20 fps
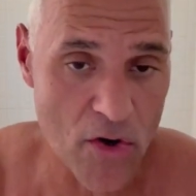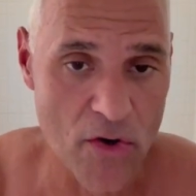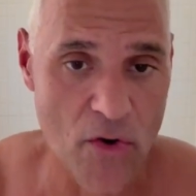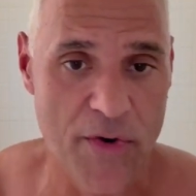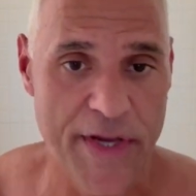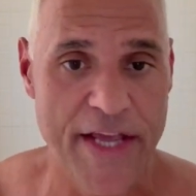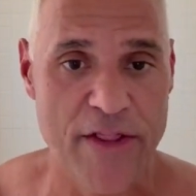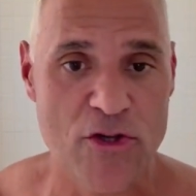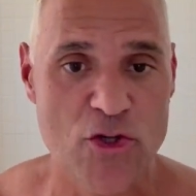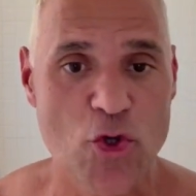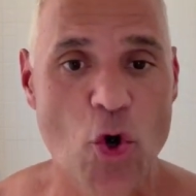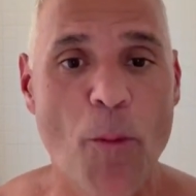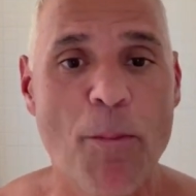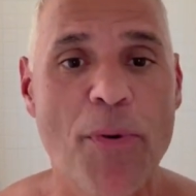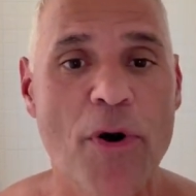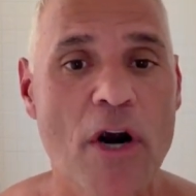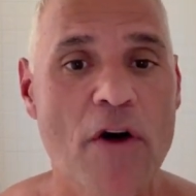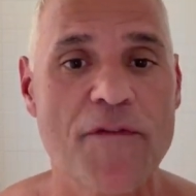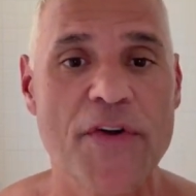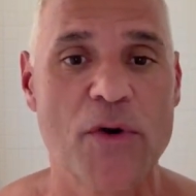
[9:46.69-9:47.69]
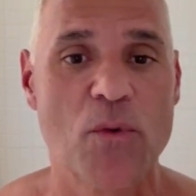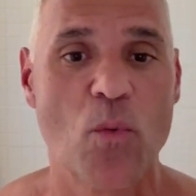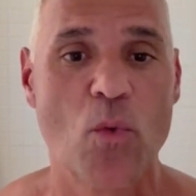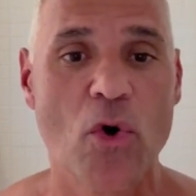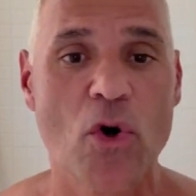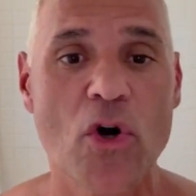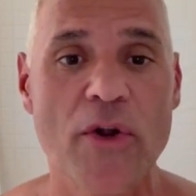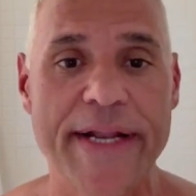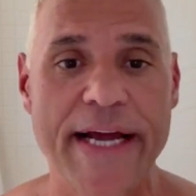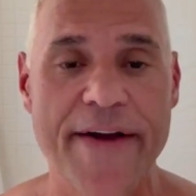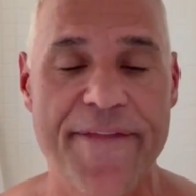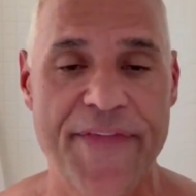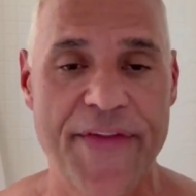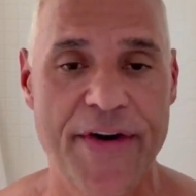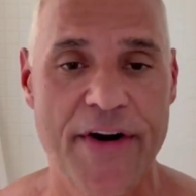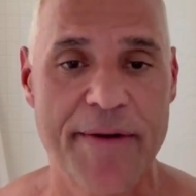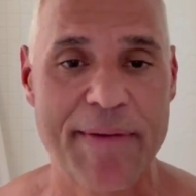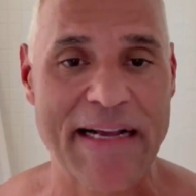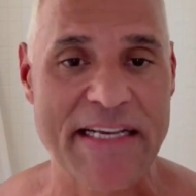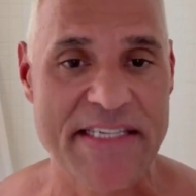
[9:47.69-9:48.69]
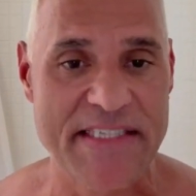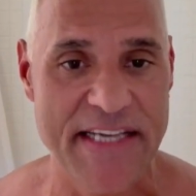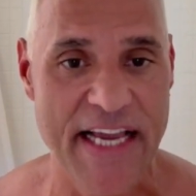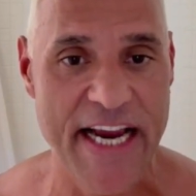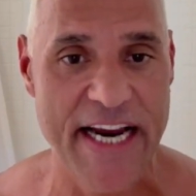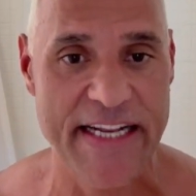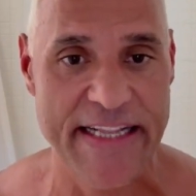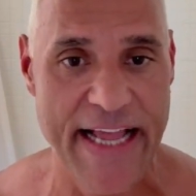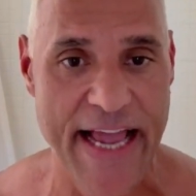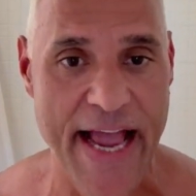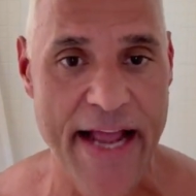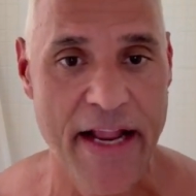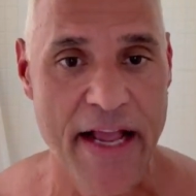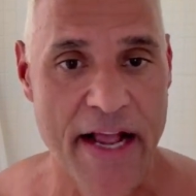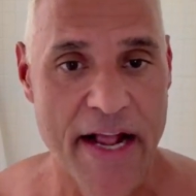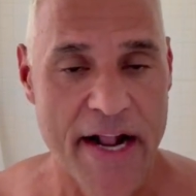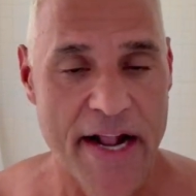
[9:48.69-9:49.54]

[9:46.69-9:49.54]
okay, there's no perfect world out there, I'm not saying that,